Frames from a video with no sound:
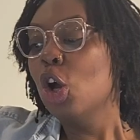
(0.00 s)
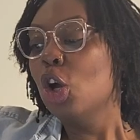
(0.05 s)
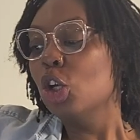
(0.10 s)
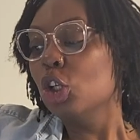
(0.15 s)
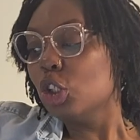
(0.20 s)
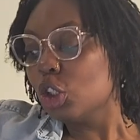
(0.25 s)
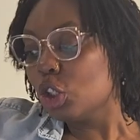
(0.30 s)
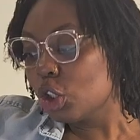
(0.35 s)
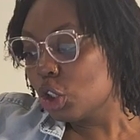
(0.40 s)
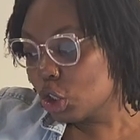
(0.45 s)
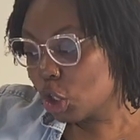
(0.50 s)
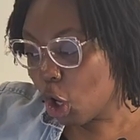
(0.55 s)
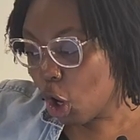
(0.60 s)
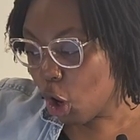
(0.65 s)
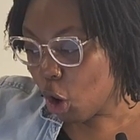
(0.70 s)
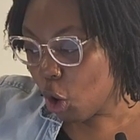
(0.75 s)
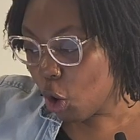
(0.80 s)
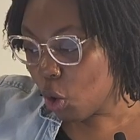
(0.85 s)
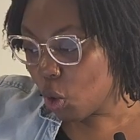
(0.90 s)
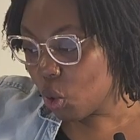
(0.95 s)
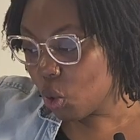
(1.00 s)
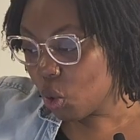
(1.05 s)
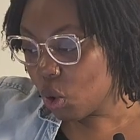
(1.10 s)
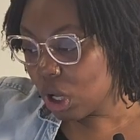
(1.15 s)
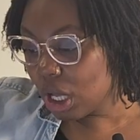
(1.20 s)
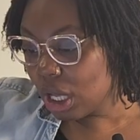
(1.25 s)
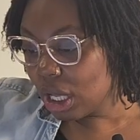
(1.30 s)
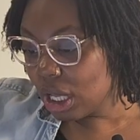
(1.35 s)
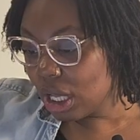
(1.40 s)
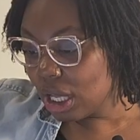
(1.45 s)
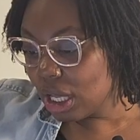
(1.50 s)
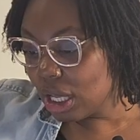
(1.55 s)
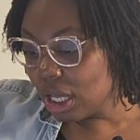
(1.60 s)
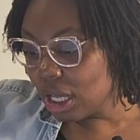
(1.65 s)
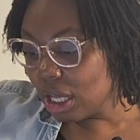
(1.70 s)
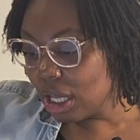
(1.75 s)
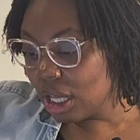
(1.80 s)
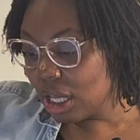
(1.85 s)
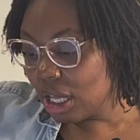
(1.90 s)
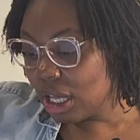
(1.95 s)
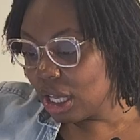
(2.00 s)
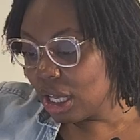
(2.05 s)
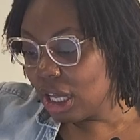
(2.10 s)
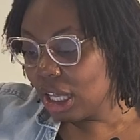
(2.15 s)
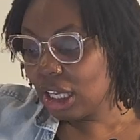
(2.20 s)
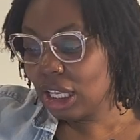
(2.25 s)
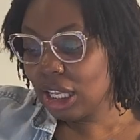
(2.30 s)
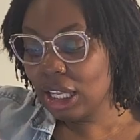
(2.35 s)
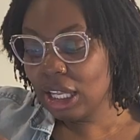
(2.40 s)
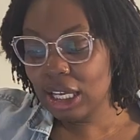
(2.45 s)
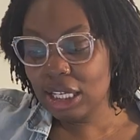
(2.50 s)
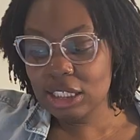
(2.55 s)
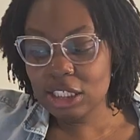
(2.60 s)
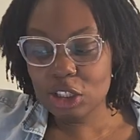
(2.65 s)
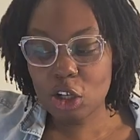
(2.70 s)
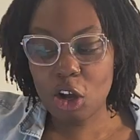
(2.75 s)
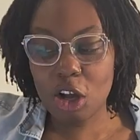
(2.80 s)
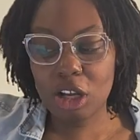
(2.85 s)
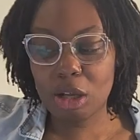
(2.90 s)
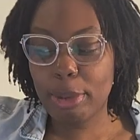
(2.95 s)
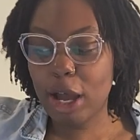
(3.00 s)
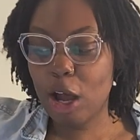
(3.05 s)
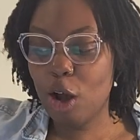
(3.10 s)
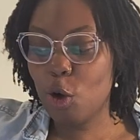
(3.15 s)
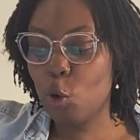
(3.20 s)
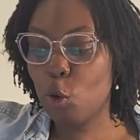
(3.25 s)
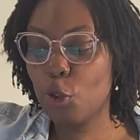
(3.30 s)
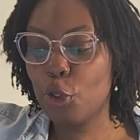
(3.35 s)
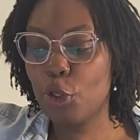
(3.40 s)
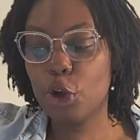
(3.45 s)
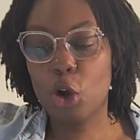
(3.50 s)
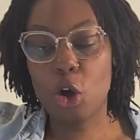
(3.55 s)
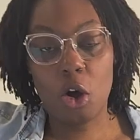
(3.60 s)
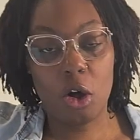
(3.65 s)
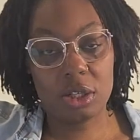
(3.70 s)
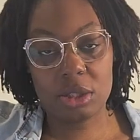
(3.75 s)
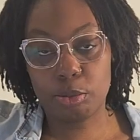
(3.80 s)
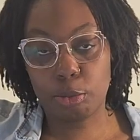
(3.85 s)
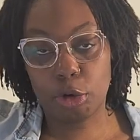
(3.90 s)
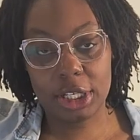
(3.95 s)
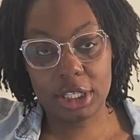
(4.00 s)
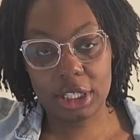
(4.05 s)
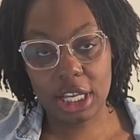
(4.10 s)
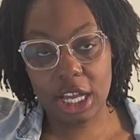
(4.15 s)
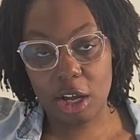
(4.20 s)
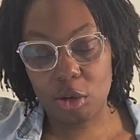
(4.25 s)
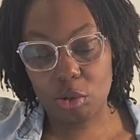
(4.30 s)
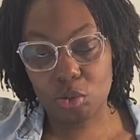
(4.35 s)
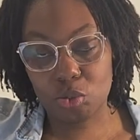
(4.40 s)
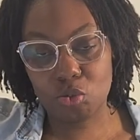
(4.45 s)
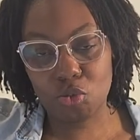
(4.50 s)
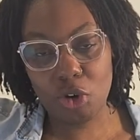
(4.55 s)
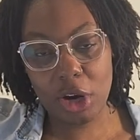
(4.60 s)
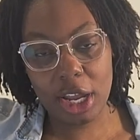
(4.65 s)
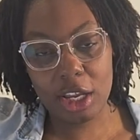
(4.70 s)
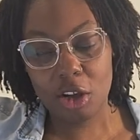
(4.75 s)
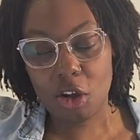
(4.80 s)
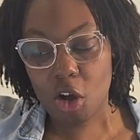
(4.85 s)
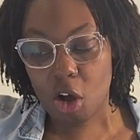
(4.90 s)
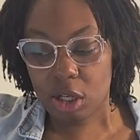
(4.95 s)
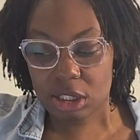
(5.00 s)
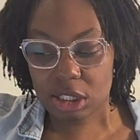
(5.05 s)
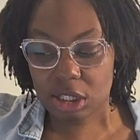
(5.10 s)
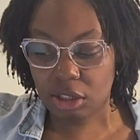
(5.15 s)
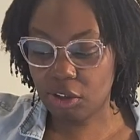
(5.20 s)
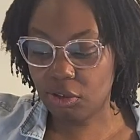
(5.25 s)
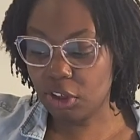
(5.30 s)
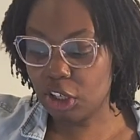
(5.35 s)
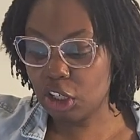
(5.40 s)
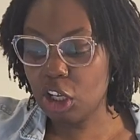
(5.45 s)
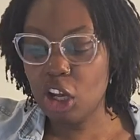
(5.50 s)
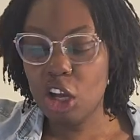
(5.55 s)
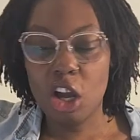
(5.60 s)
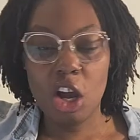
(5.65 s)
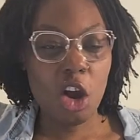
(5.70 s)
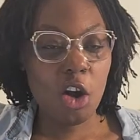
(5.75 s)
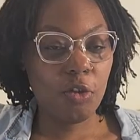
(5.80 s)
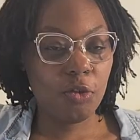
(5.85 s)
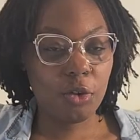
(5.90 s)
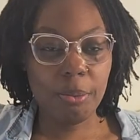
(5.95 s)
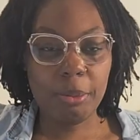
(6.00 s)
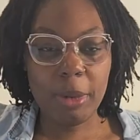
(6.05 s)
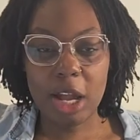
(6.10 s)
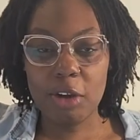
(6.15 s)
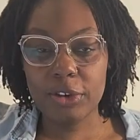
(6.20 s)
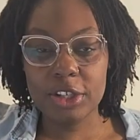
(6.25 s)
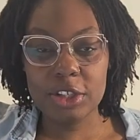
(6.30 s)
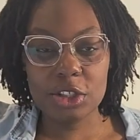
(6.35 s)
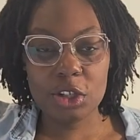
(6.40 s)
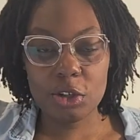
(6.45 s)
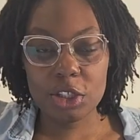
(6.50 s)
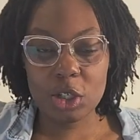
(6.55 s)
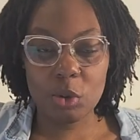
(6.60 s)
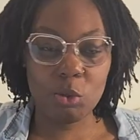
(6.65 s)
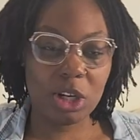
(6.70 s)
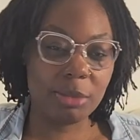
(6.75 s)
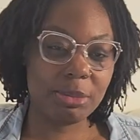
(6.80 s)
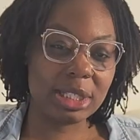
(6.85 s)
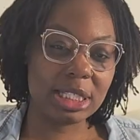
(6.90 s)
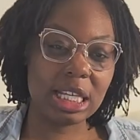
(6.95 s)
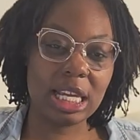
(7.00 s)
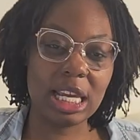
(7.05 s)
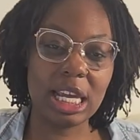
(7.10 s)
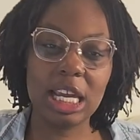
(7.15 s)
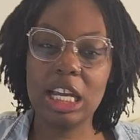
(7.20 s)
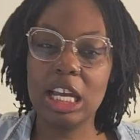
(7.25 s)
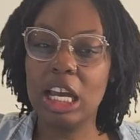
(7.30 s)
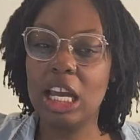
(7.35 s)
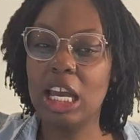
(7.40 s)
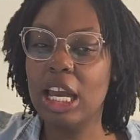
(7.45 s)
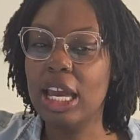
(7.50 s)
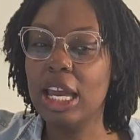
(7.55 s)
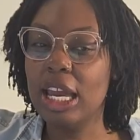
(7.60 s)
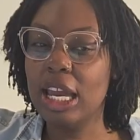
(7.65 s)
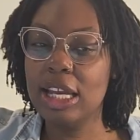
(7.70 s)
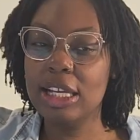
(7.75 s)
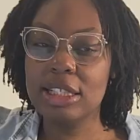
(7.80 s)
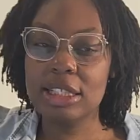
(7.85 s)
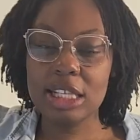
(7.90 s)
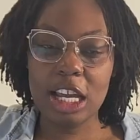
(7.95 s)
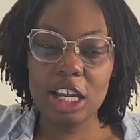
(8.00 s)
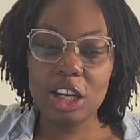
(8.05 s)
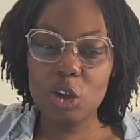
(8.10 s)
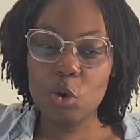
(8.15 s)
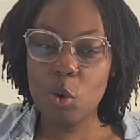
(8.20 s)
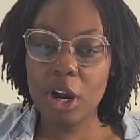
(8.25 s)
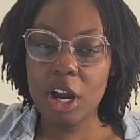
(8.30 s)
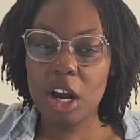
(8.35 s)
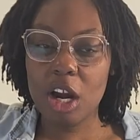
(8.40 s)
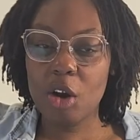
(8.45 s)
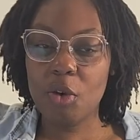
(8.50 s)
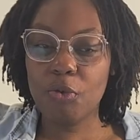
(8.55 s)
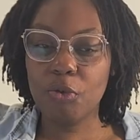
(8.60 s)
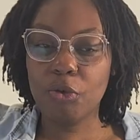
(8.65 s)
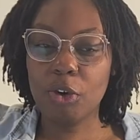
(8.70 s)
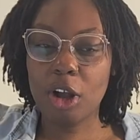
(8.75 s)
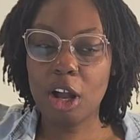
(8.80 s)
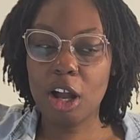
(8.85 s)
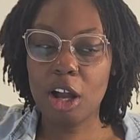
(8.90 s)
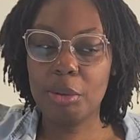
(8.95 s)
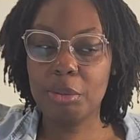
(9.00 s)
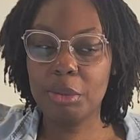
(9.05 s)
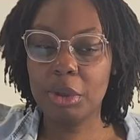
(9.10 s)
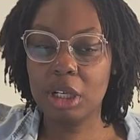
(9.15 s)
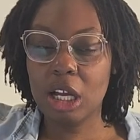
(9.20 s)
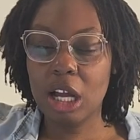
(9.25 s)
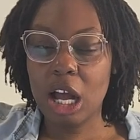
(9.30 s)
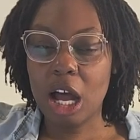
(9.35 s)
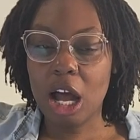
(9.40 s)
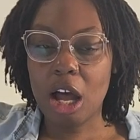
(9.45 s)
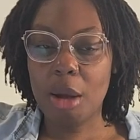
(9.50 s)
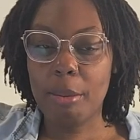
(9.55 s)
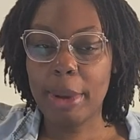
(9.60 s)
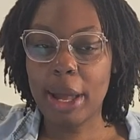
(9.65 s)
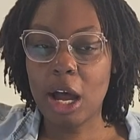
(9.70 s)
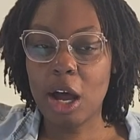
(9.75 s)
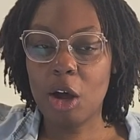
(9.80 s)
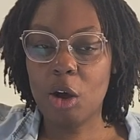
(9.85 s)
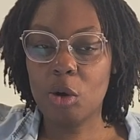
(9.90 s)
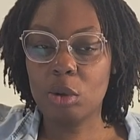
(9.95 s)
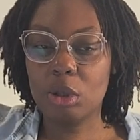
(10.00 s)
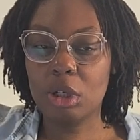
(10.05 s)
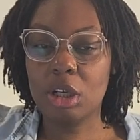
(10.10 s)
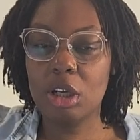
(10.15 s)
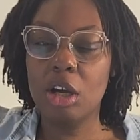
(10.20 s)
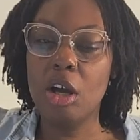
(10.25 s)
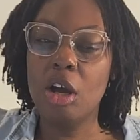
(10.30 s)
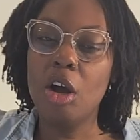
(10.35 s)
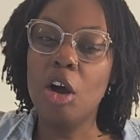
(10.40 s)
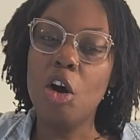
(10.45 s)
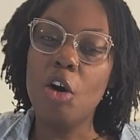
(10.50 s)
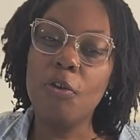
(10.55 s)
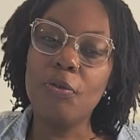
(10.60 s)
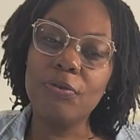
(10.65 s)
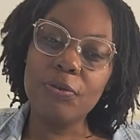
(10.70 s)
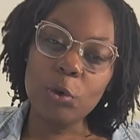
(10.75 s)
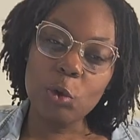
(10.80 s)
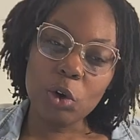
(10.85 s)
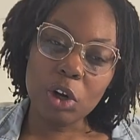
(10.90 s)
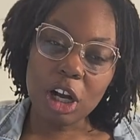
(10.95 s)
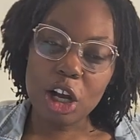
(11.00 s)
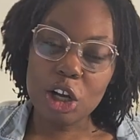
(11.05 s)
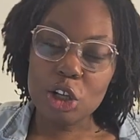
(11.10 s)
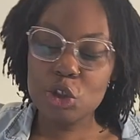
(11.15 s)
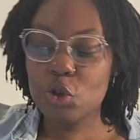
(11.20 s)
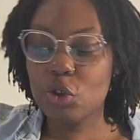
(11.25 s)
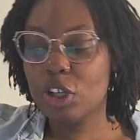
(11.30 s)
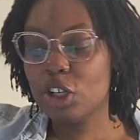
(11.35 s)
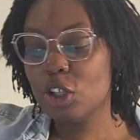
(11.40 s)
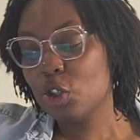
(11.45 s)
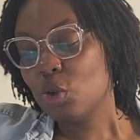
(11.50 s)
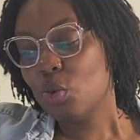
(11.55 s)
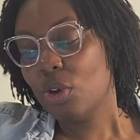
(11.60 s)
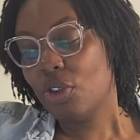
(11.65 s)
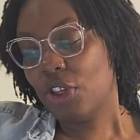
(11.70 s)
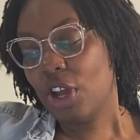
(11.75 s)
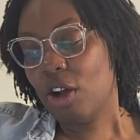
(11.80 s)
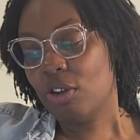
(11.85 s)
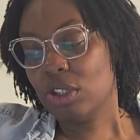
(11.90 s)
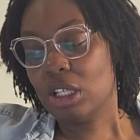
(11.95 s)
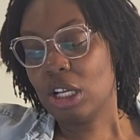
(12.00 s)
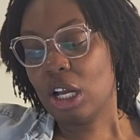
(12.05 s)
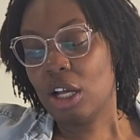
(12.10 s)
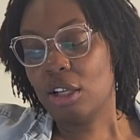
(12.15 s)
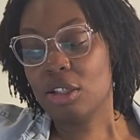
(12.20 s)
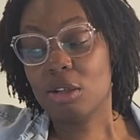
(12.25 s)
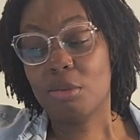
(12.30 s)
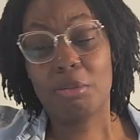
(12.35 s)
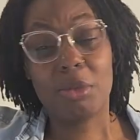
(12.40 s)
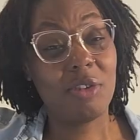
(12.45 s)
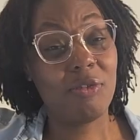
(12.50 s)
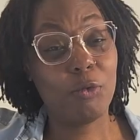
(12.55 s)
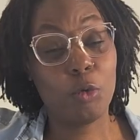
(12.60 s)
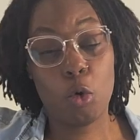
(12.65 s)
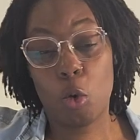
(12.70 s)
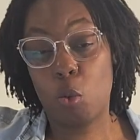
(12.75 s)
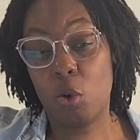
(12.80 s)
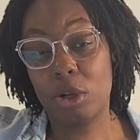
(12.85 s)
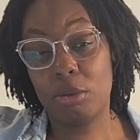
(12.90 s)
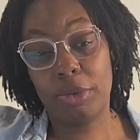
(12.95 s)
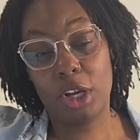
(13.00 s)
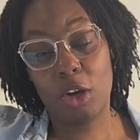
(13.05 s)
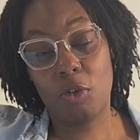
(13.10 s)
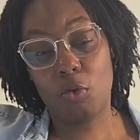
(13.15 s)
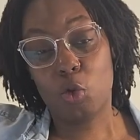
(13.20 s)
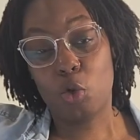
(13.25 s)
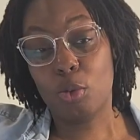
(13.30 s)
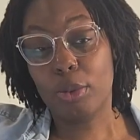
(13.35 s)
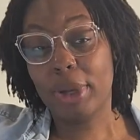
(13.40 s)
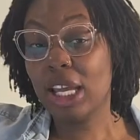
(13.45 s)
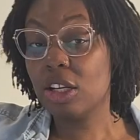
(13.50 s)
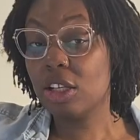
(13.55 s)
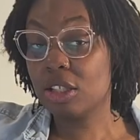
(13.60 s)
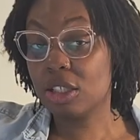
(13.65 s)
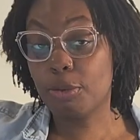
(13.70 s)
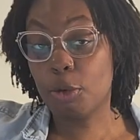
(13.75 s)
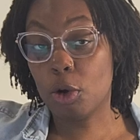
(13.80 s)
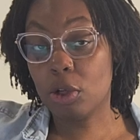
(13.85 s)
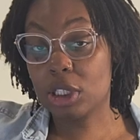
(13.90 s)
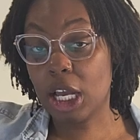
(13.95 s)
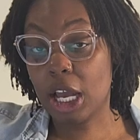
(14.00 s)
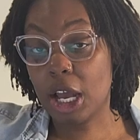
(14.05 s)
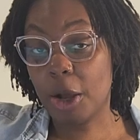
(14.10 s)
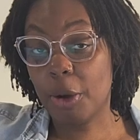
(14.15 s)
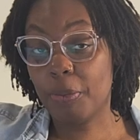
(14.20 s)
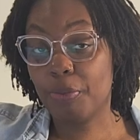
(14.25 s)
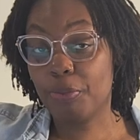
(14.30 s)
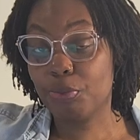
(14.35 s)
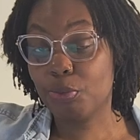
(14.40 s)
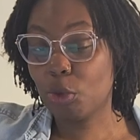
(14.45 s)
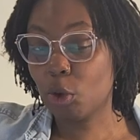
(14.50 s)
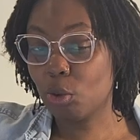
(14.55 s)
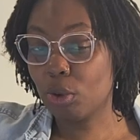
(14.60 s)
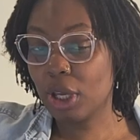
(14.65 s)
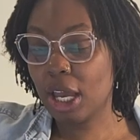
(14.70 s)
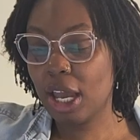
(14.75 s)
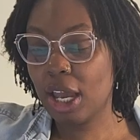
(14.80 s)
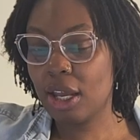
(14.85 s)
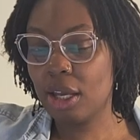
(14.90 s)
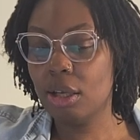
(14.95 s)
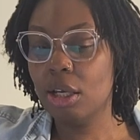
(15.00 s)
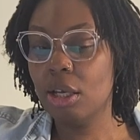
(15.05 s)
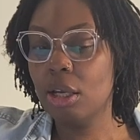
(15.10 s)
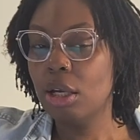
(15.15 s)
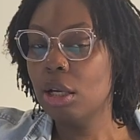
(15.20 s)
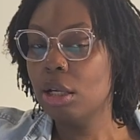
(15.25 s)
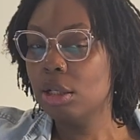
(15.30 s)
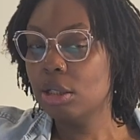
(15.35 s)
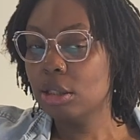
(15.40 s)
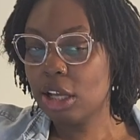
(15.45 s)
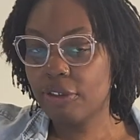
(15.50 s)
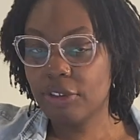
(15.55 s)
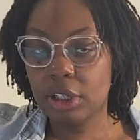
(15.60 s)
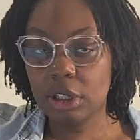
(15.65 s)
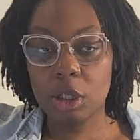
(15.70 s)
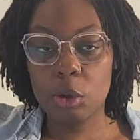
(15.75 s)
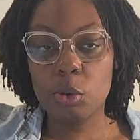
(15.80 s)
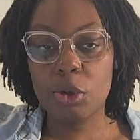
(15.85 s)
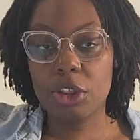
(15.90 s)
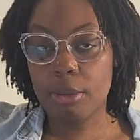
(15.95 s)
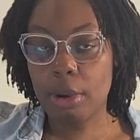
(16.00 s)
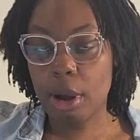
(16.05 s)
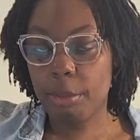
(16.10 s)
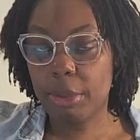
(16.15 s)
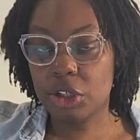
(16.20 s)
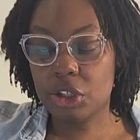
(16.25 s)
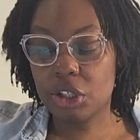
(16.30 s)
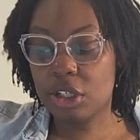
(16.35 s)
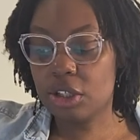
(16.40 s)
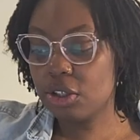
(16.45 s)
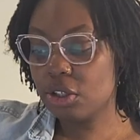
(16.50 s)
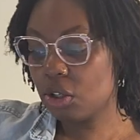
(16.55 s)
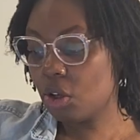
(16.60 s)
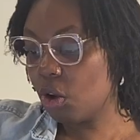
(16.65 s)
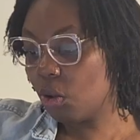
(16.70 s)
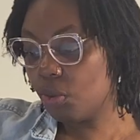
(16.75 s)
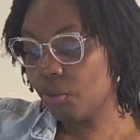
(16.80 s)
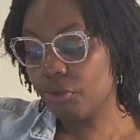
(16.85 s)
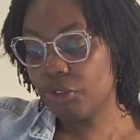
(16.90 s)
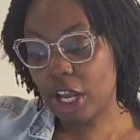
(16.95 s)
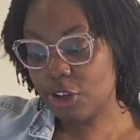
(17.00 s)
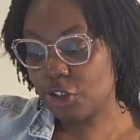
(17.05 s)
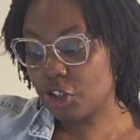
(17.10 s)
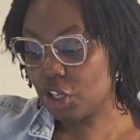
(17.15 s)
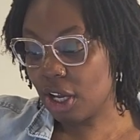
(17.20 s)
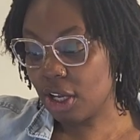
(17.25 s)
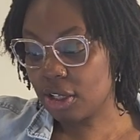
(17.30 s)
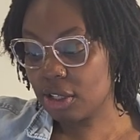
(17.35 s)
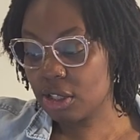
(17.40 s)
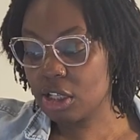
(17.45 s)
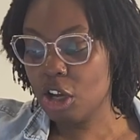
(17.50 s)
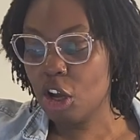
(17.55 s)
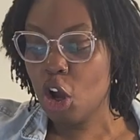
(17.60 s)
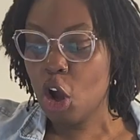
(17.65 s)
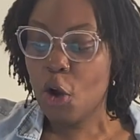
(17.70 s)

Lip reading: So let's talk about the cost breakdown, right? Cost of living. From my research and what I'm seeing, it's anywhere from about $400 to $1,000 a month for a one bedroom in a small town. Okay, definitely within my budget, so that checks.